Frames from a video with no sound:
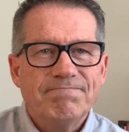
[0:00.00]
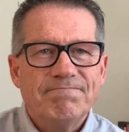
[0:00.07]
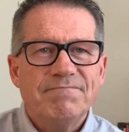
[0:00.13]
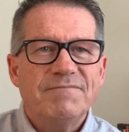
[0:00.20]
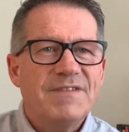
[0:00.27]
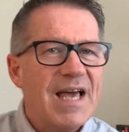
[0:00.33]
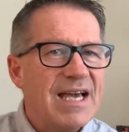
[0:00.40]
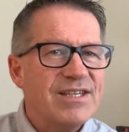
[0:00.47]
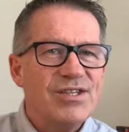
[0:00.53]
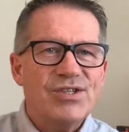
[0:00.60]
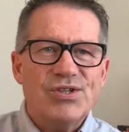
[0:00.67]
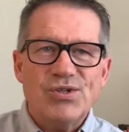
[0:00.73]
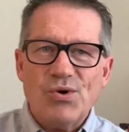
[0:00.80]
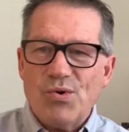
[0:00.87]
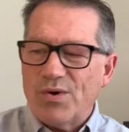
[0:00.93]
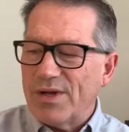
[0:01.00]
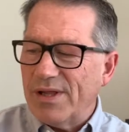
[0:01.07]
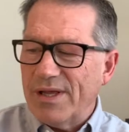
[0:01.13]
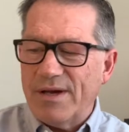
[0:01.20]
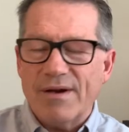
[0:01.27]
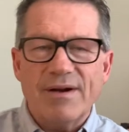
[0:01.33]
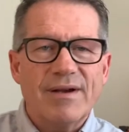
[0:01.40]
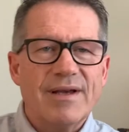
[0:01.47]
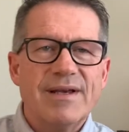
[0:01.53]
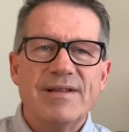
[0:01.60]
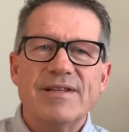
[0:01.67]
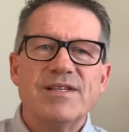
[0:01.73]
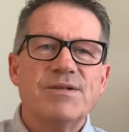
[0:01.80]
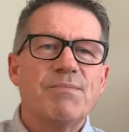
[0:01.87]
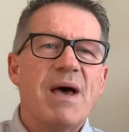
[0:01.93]
That's so clear in
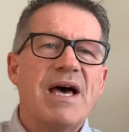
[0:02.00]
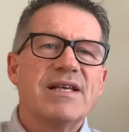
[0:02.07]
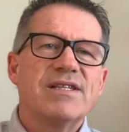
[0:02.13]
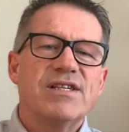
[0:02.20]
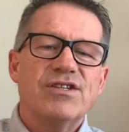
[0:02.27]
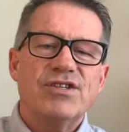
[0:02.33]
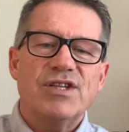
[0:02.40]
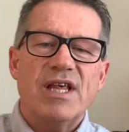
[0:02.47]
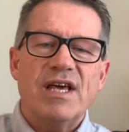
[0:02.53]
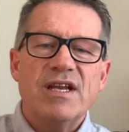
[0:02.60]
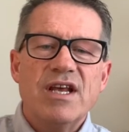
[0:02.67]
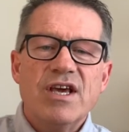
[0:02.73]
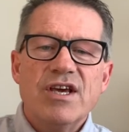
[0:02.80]
this passage that